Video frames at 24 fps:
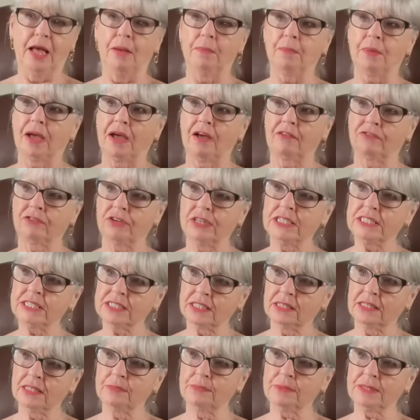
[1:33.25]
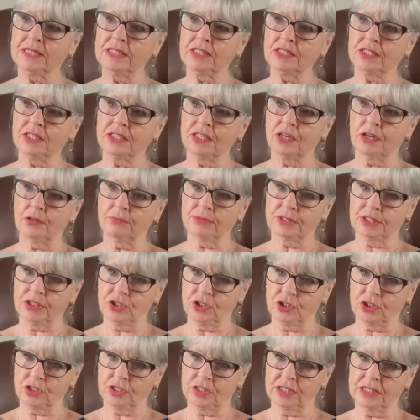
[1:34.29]
but I've recently been to the
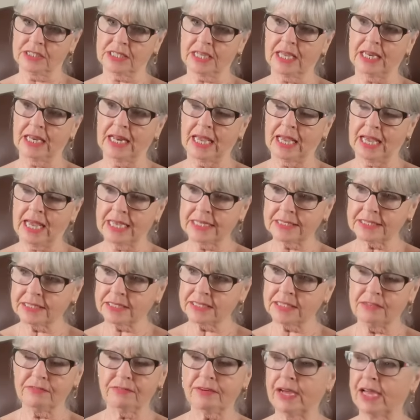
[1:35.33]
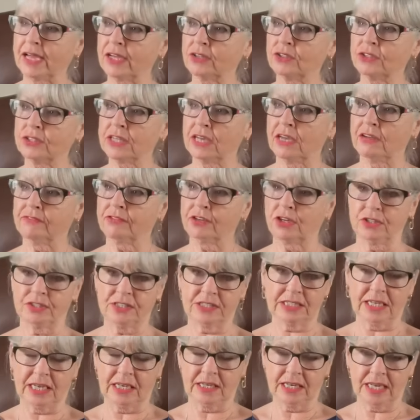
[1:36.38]
opticians and I asked if I could have
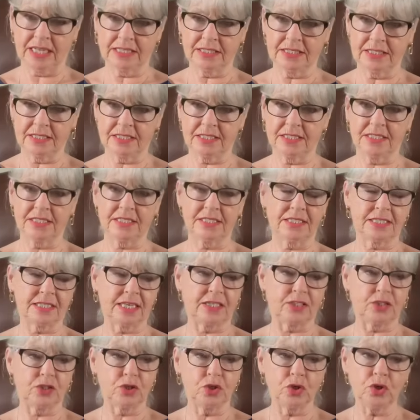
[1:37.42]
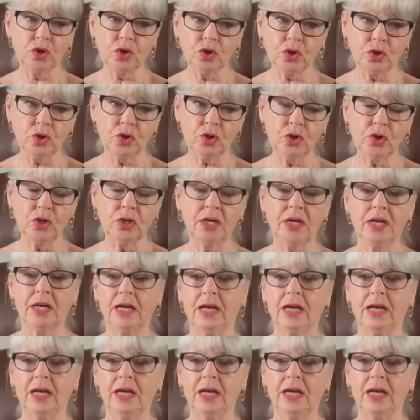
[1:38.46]
contact lenses. He said no.